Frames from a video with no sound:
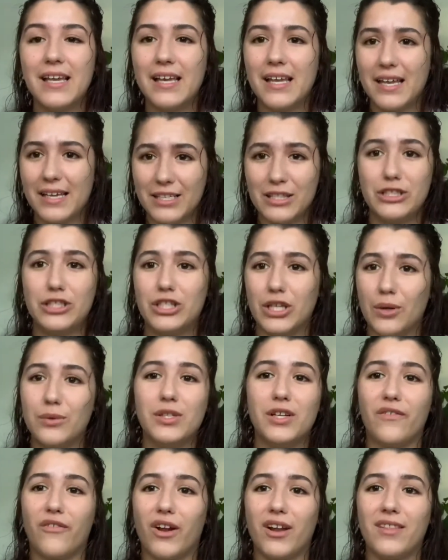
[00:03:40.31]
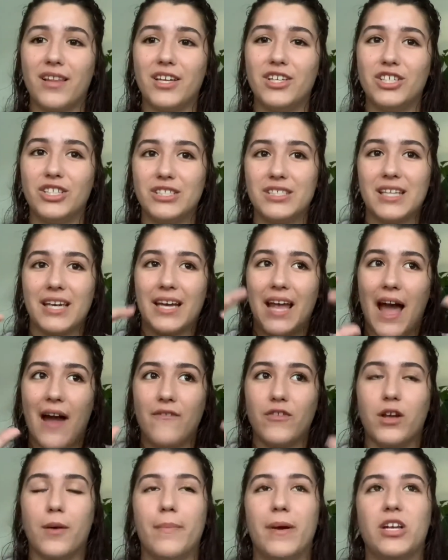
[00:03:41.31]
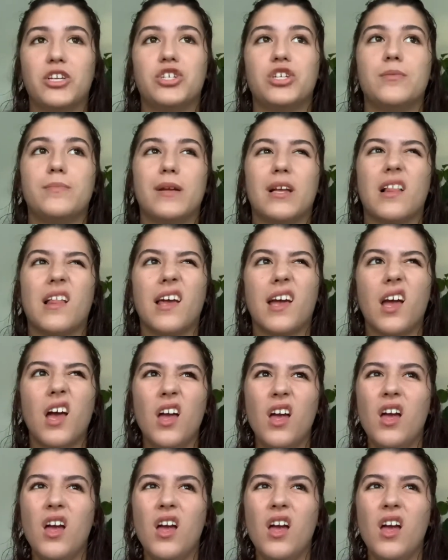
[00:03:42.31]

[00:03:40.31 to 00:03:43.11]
is so different than just like having a picture and being like,